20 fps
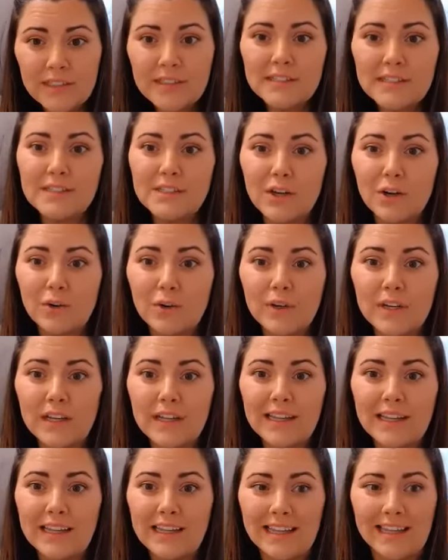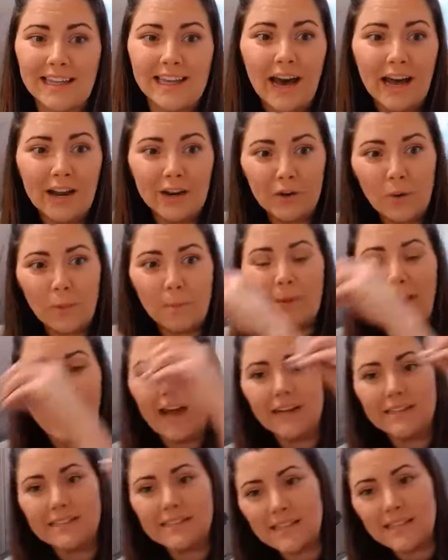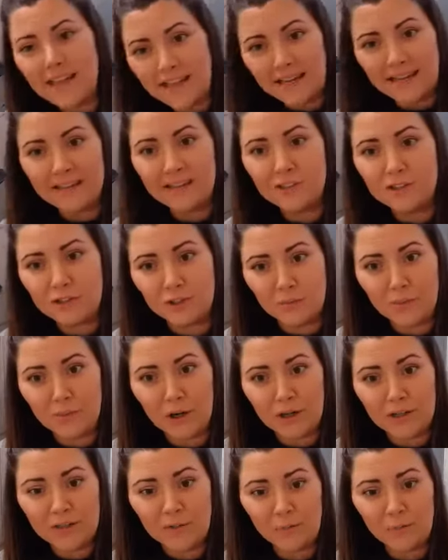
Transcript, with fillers: So you got to go back to that initial part.